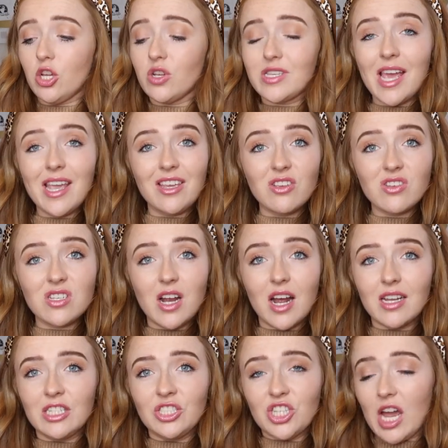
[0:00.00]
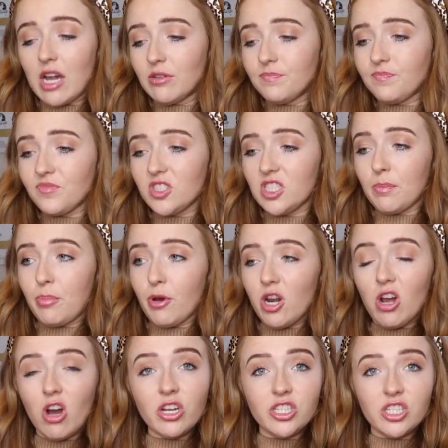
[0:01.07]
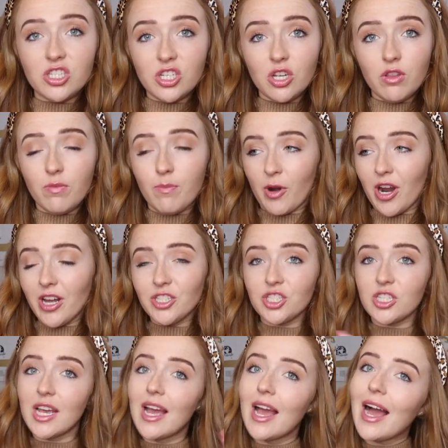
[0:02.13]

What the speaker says: You take your styling gel, you put it on your toothbrush,